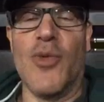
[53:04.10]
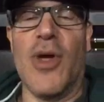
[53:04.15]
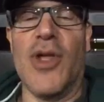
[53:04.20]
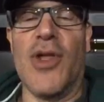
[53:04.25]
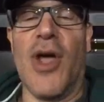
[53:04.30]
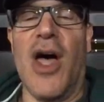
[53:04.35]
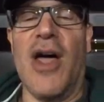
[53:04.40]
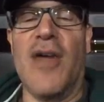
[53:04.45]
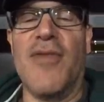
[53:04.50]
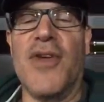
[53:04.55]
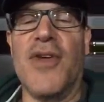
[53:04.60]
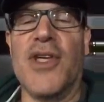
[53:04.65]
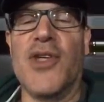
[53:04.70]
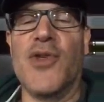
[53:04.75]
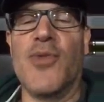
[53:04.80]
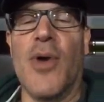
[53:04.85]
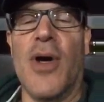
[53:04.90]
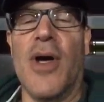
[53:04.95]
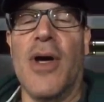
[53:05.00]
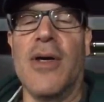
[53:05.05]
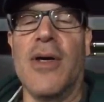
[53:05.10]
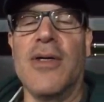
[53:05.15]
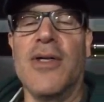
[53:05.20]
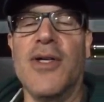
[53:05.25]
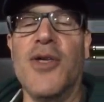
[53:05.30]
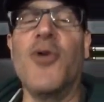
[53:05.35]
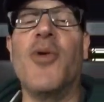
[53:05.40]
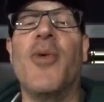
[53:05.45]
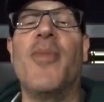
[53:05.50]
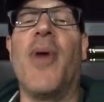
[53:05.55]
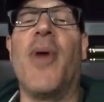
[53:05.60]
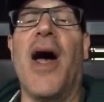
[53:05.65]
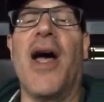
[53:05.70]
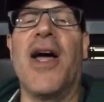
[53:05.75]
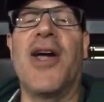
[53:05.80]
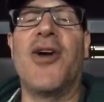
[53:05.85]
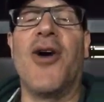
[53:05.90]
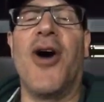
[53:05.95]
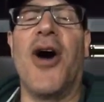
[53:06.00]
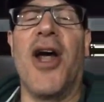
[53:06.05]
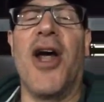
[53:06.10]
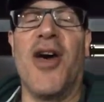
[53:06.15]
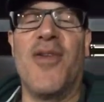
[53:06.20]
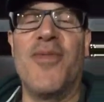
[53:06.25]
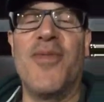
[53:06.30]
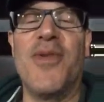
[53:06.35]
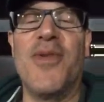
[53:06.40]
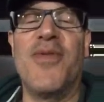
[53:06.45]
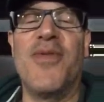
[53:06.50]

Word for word: you went Ivy as well. You would buy a car off me,